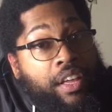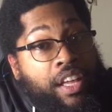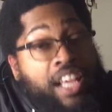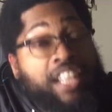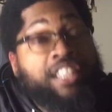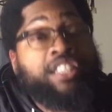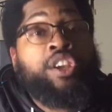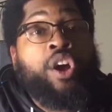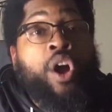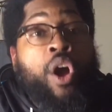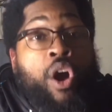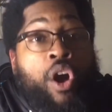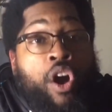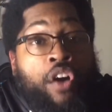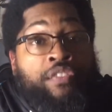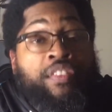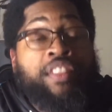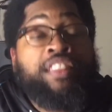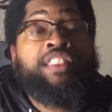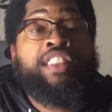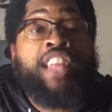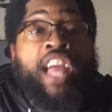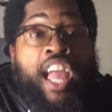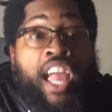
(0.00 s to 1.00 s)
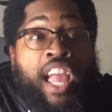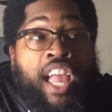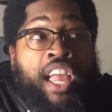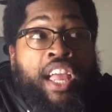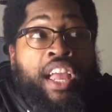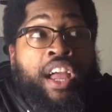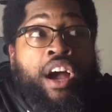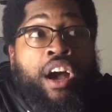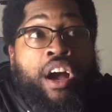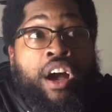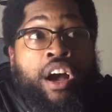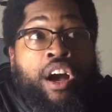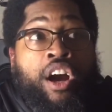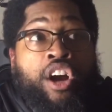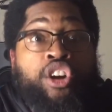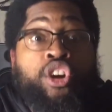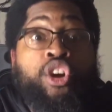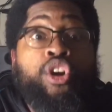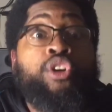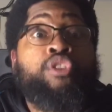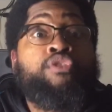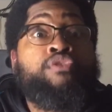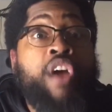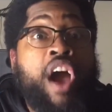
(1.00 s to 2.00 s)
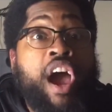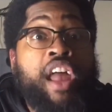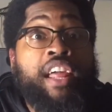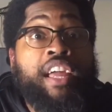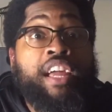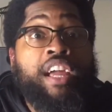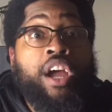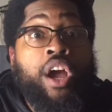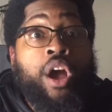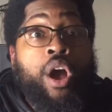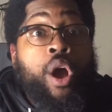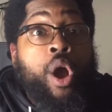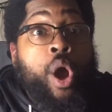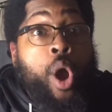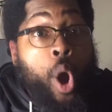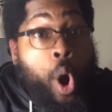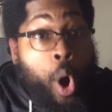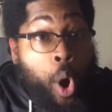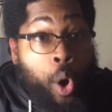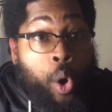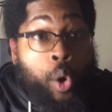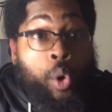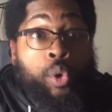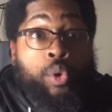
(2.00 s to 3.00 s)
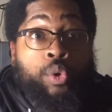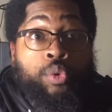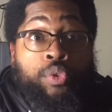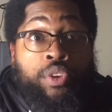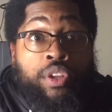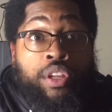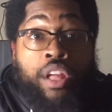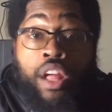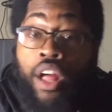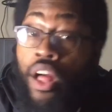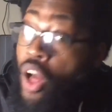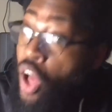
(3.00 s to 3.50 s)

It's called the carotid hold.